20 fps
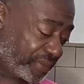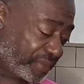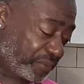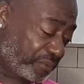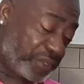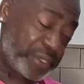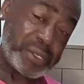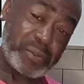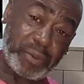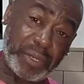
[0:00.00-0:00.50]

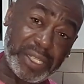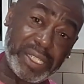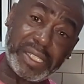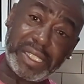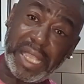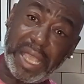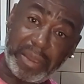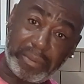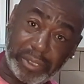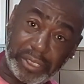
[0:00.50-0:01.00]
Once upon a
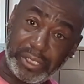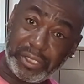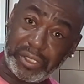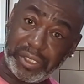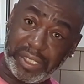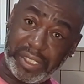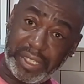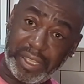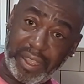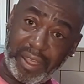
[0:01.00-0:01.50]
time I used
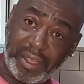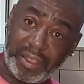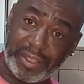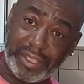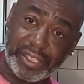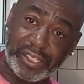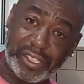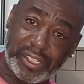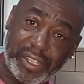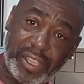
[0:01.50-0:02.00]
to eat all
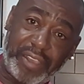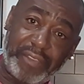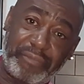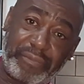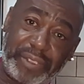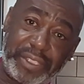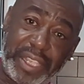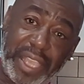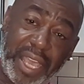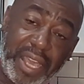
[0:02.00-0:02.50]
this stuff,
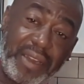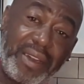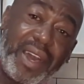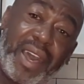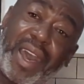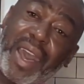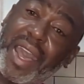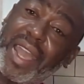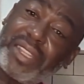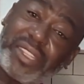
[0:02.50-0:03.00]
but now
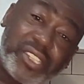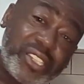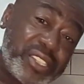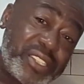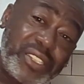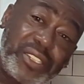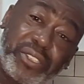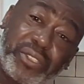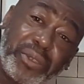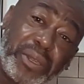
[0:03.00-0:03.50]
I
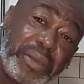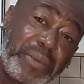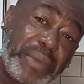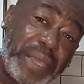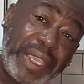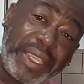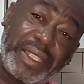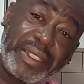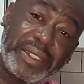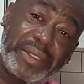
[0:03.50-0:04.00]
just enjoy
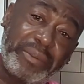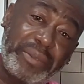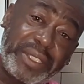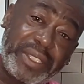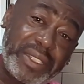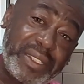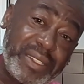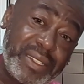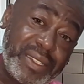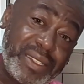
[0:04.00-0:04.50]
baking it
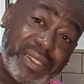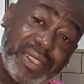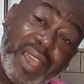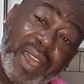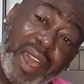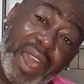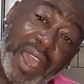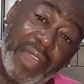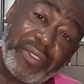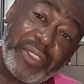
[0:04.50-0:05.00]
because
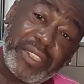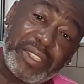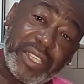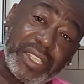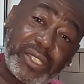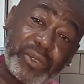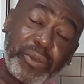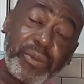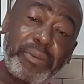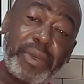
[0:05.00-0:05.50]
I think
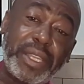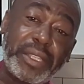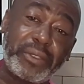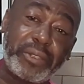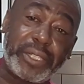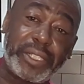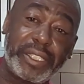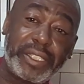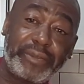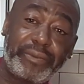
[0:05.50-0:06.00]
that's where my
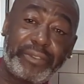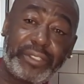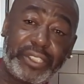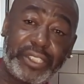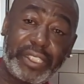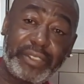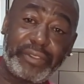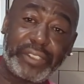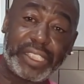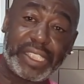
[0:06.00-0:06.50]

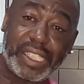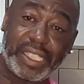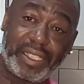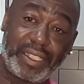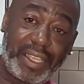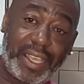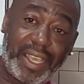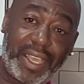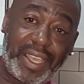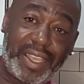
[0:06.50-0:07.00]
creativity
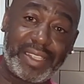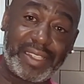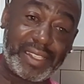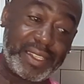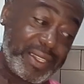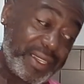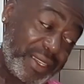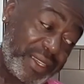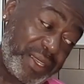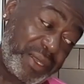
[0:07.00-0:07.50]
lies,
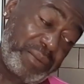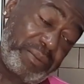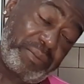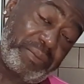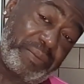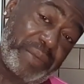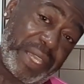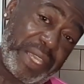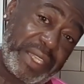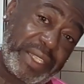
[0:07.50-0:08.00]
in
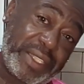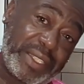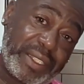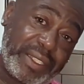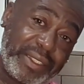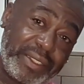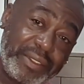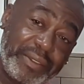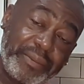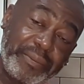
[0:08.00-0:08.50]

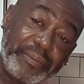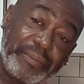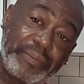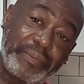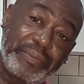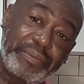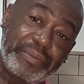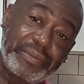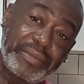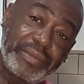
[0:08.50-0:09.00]
baking.
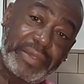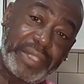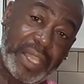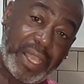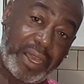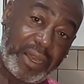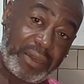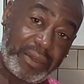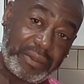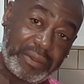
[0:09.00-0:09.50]

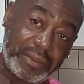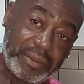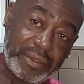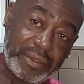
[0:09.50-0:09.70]
Now,